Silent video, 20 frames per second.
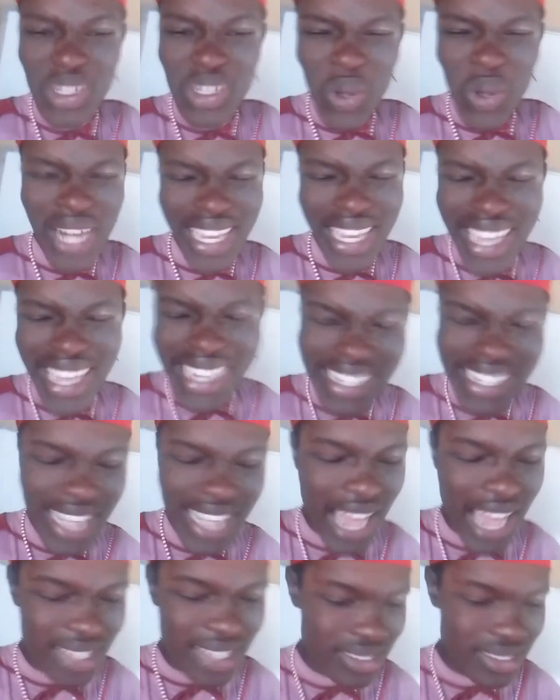you're going to
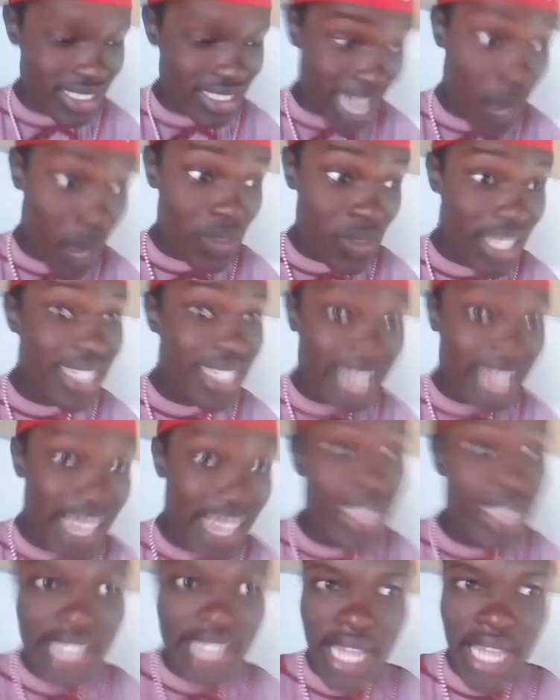carry down that
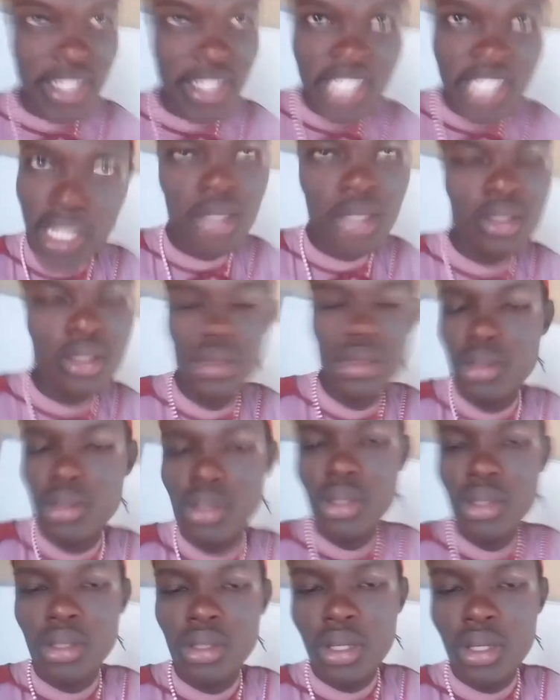8 until
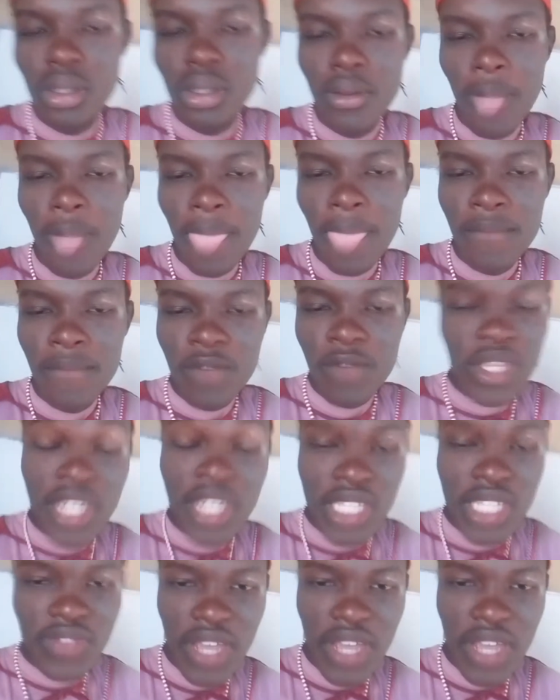for the
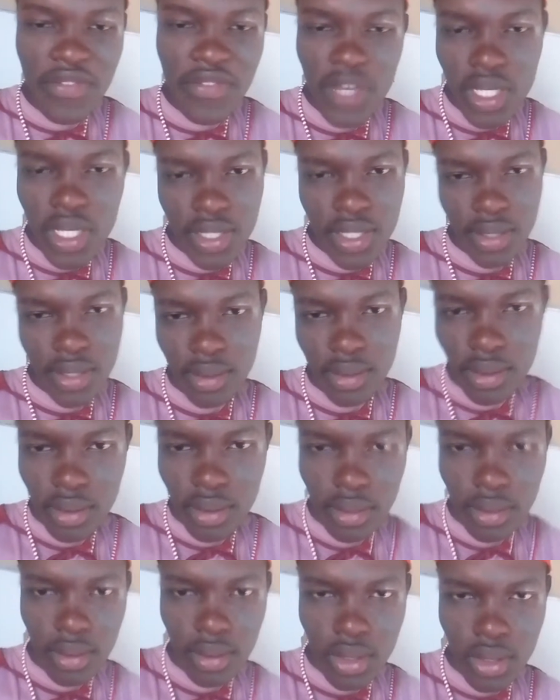next 5 years.
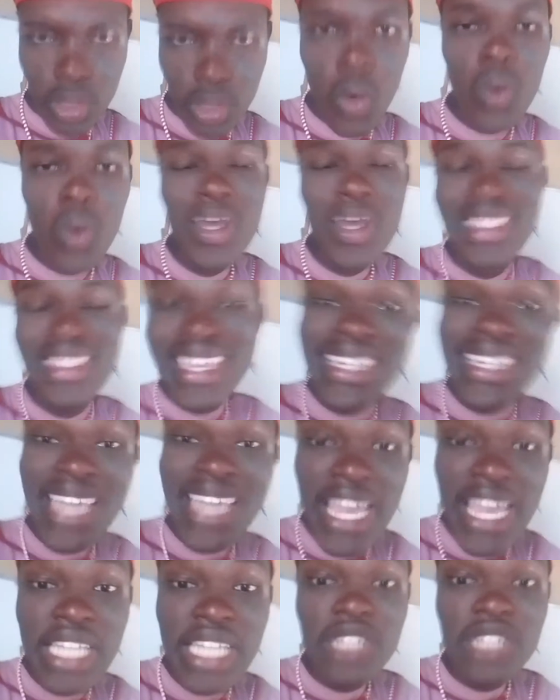So that
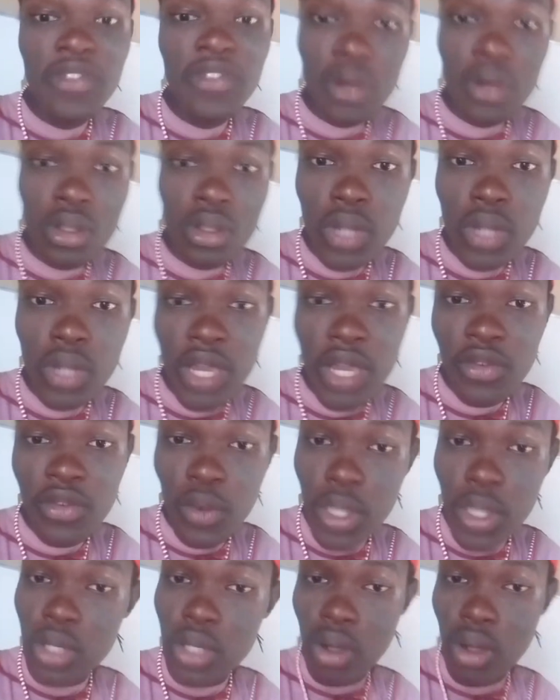8 follows you
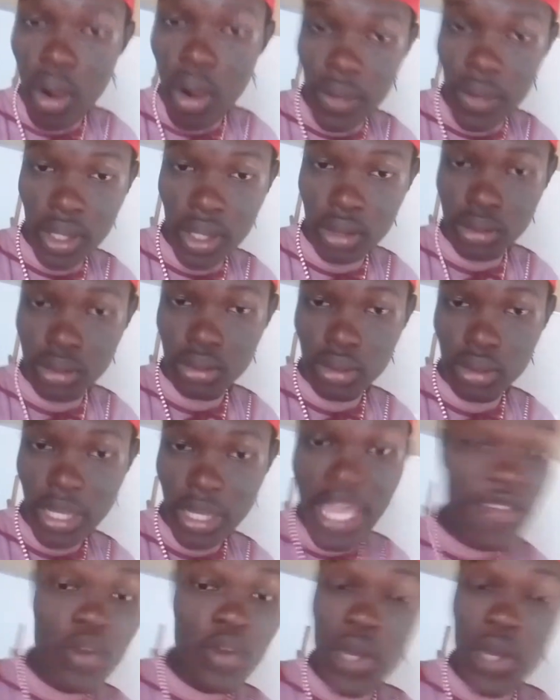everywhere you're going.
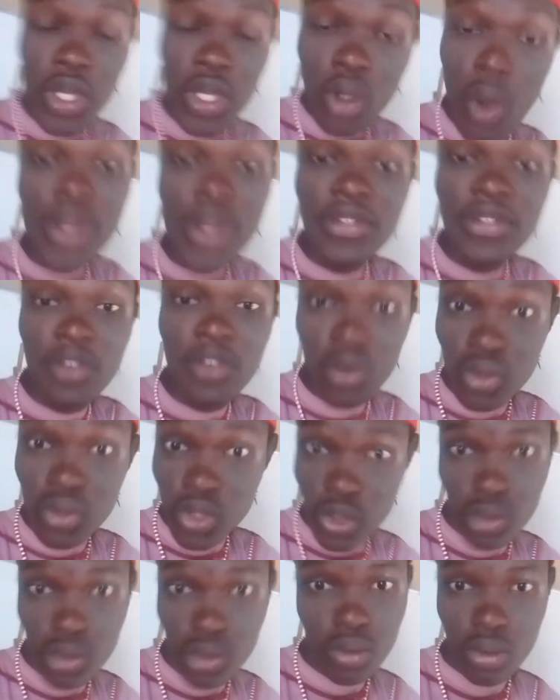Everywhere you go, it
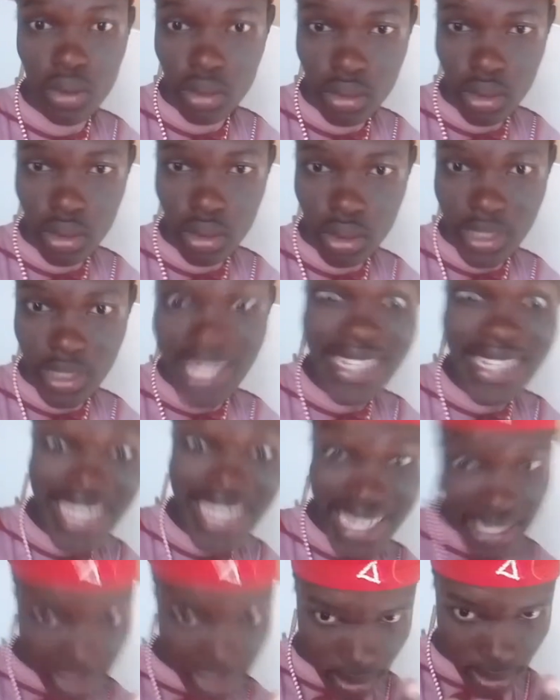follows you, that
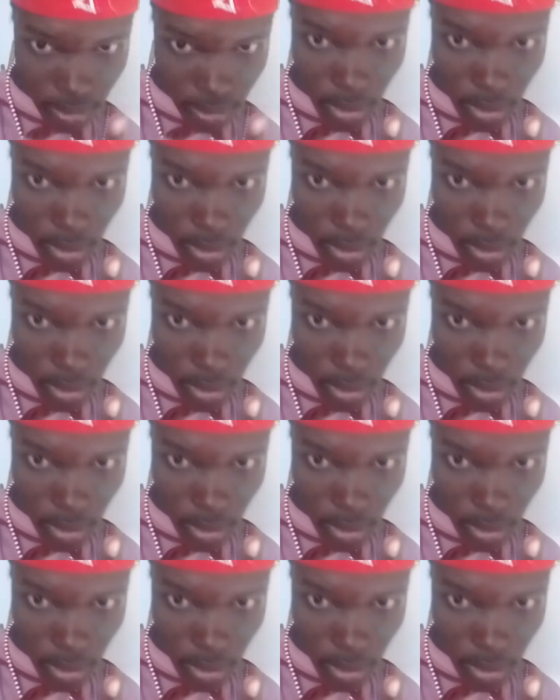8,